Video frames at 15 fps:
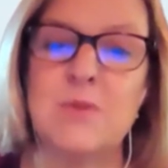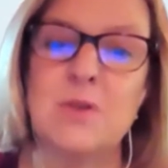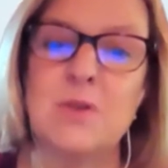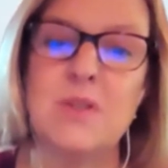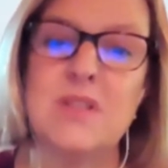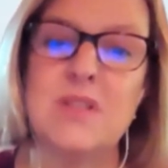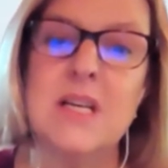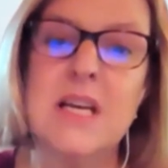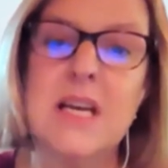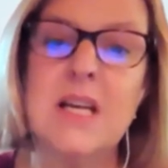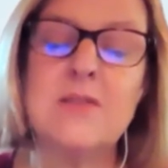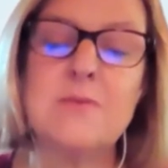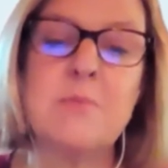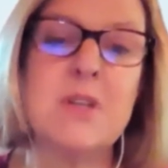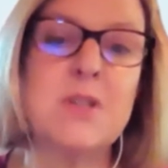So it's
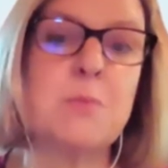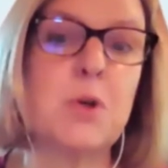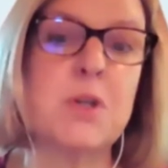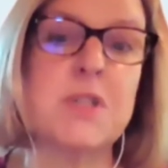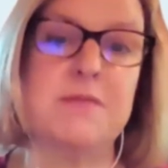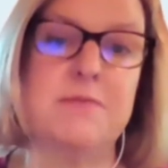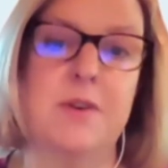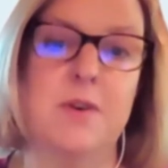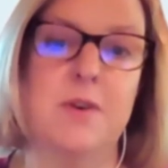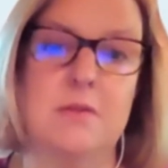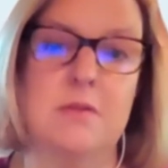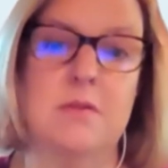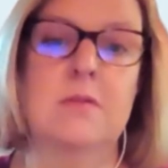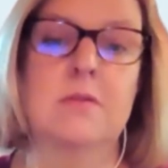much more difficult.